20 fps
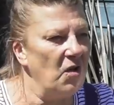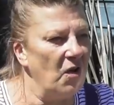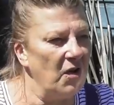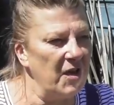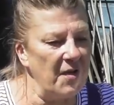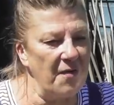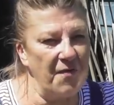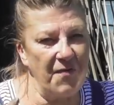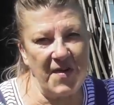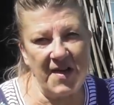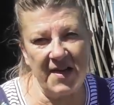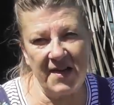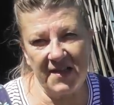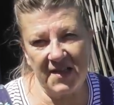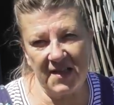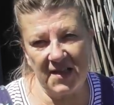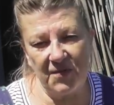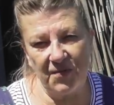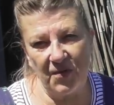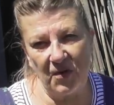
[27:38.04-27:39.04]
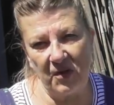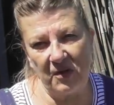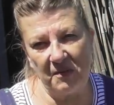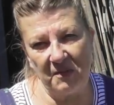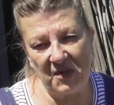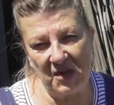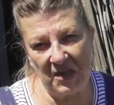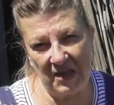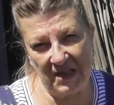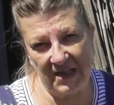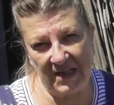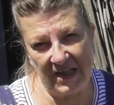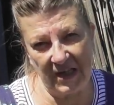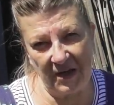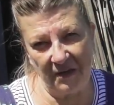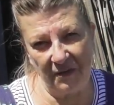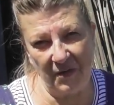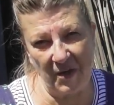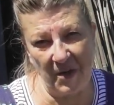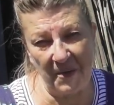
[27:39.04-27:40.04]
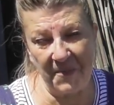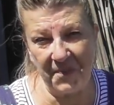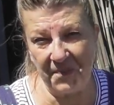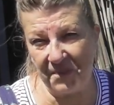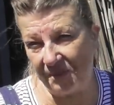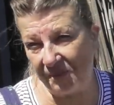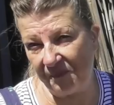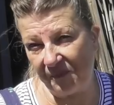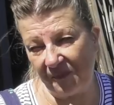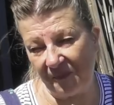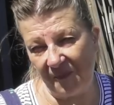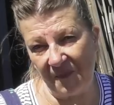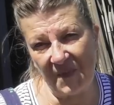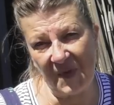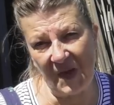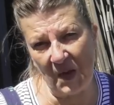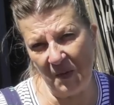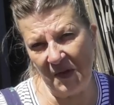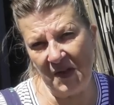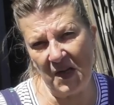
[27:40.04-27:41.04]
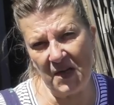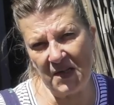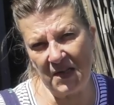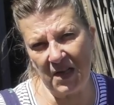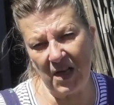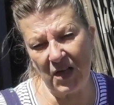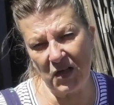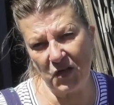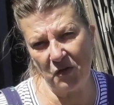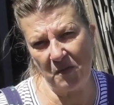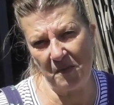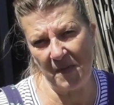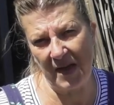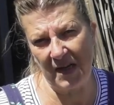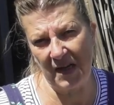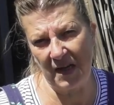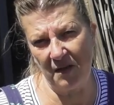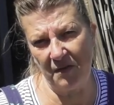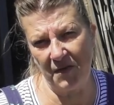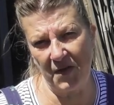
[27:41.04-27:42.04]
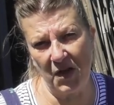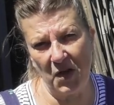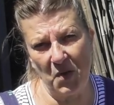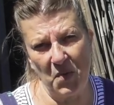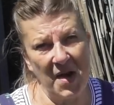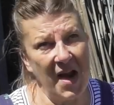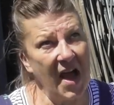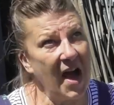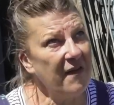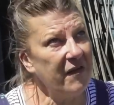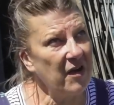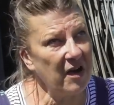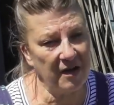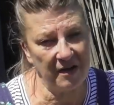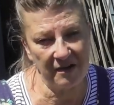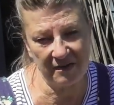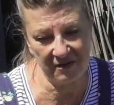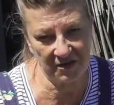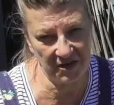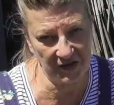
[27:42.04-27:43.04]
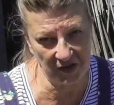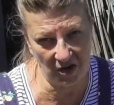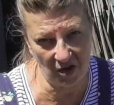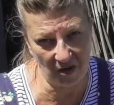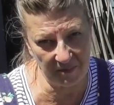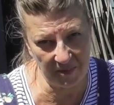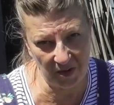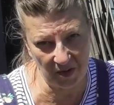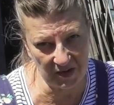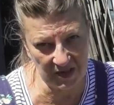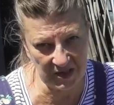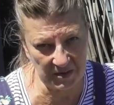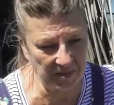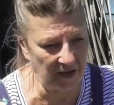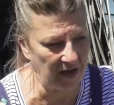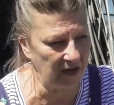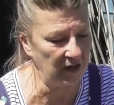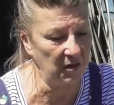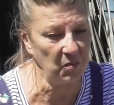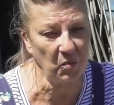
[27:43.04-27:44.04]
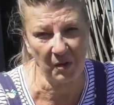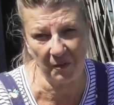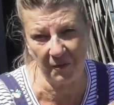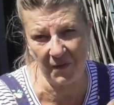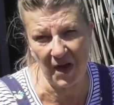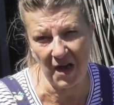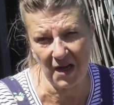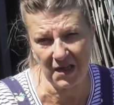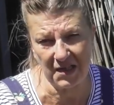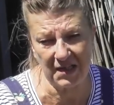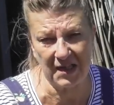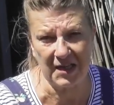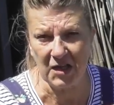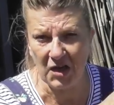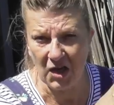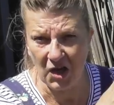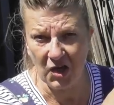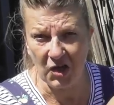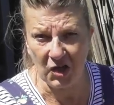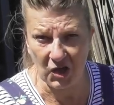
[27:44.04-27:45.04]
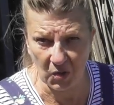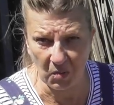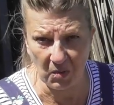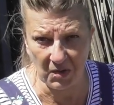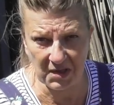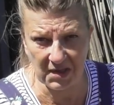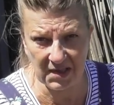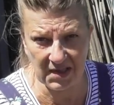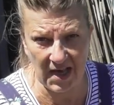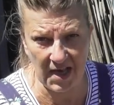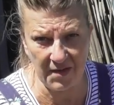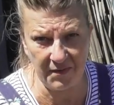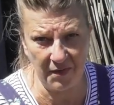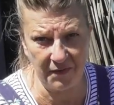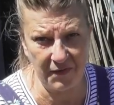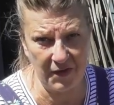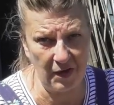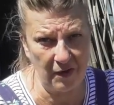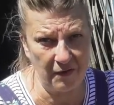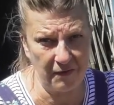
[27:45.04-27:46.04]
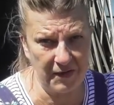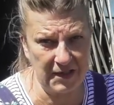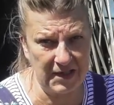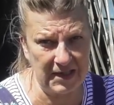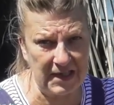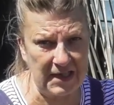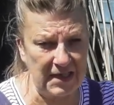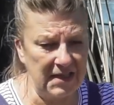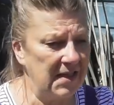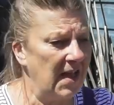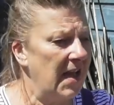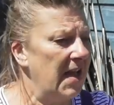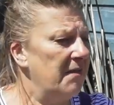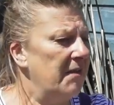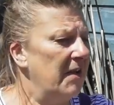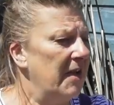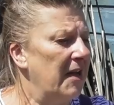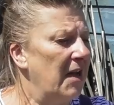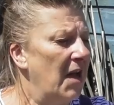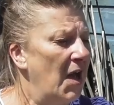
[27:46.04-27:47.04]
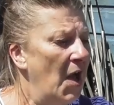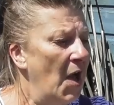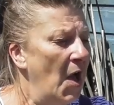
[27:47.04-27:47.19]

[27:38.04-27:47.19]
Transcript: got your freezers full of them, you're sick of them. With those last remaining few, never to the compost pile. Well, firstly, you'll want to save a few for seed saving.